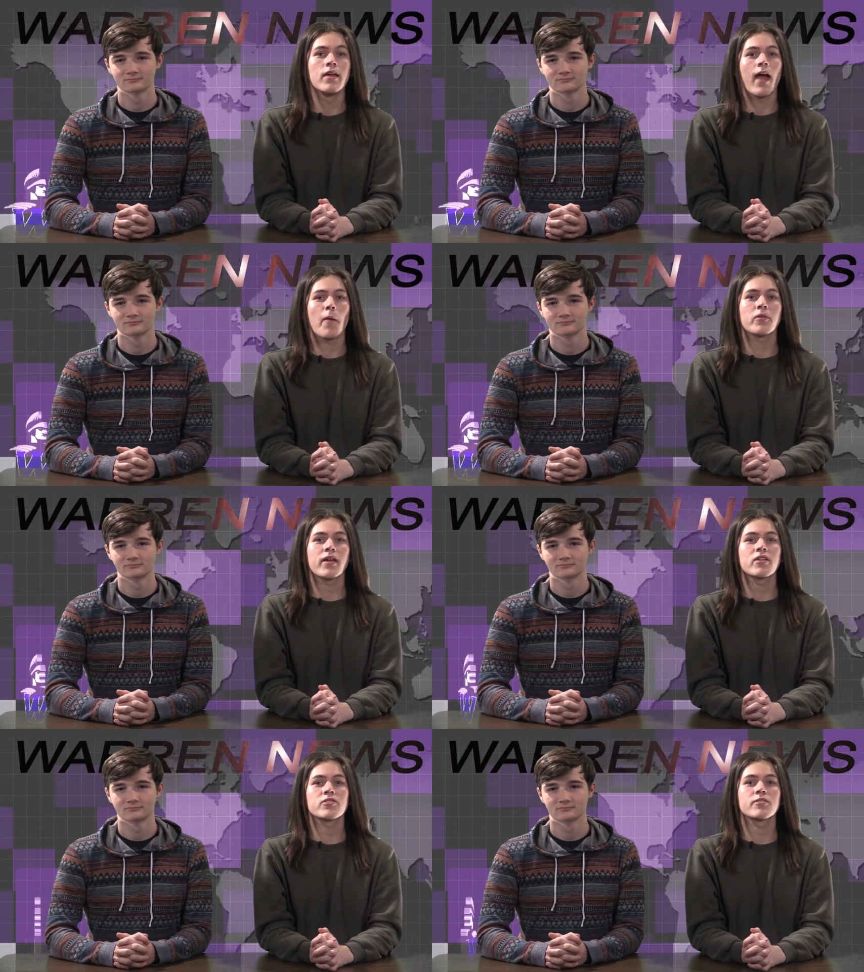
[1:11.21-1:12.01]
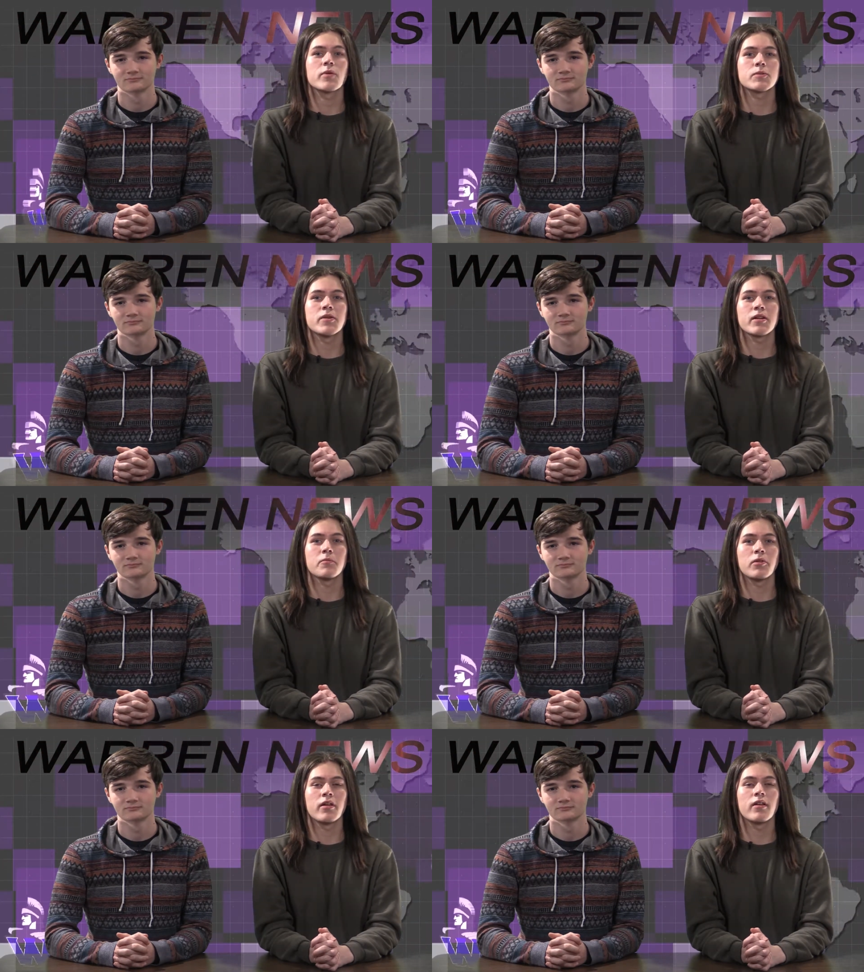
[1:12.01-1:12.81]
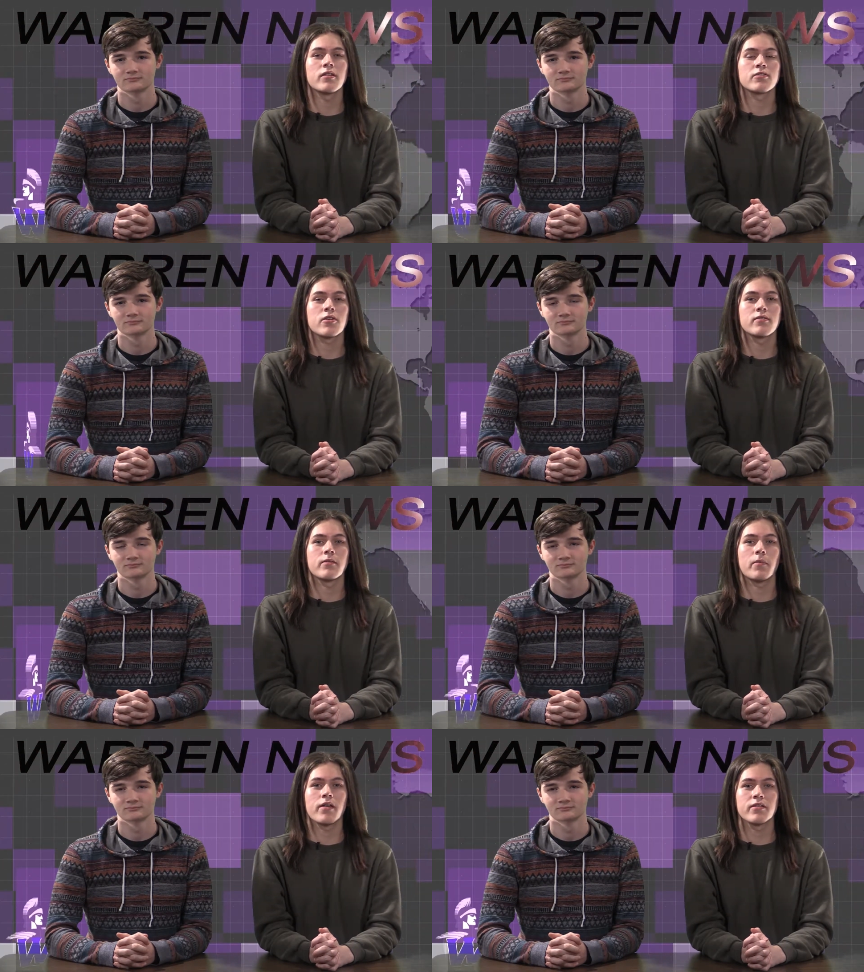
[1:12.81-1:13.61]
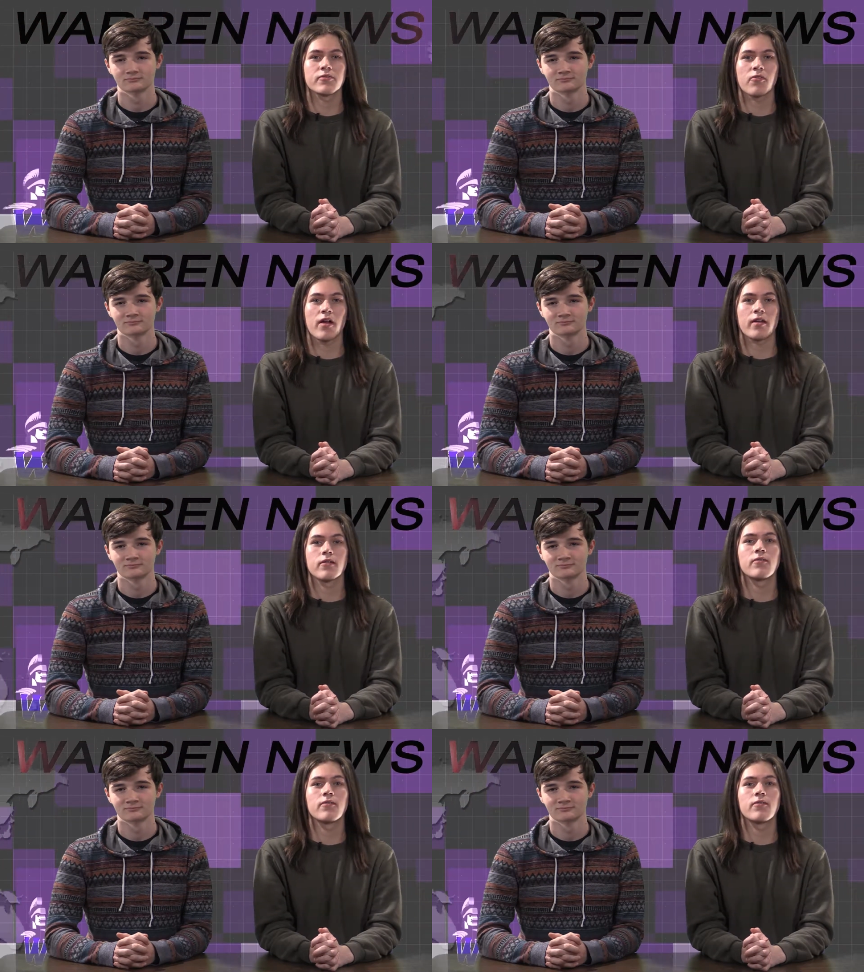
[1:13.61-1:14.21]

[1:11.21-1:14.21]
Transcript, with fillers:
Speaker 1: Applications must be completed and turned in by this Friday,